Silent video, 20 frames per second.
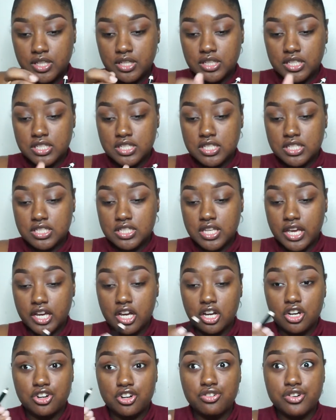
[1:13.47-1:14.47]
this is like
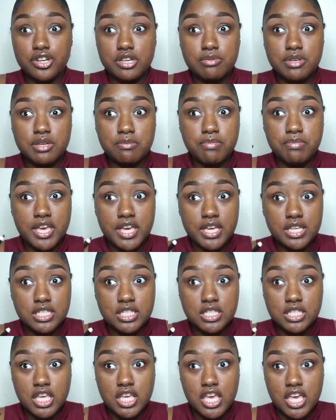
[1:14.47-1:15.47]
a creamy
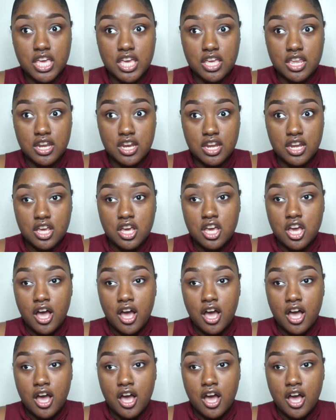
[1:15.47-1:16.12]
base, and